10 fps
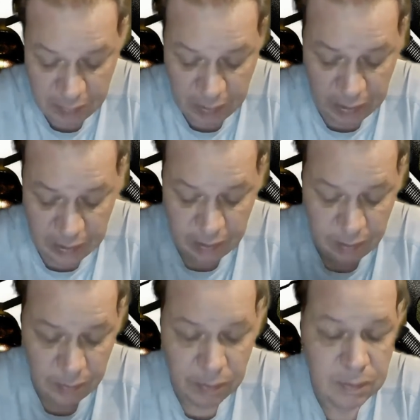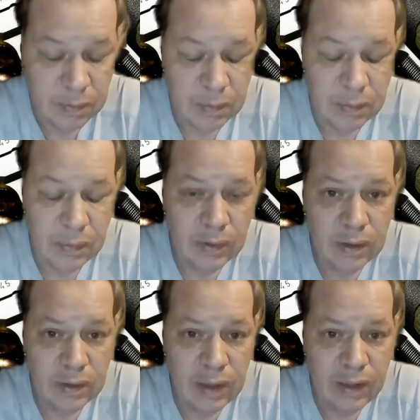the
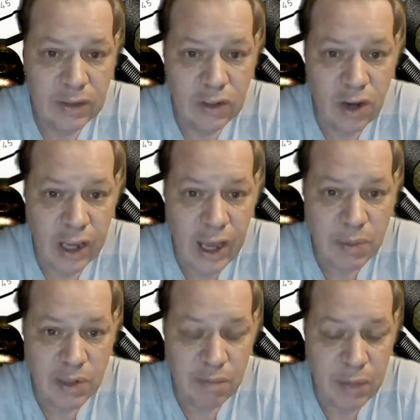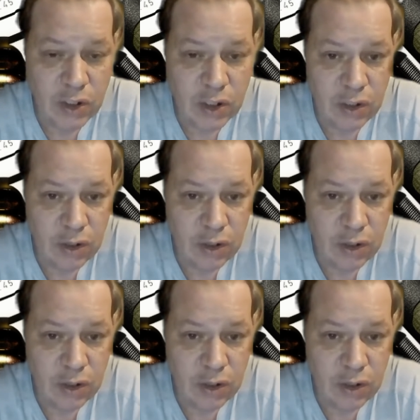stock apps I've mentioned,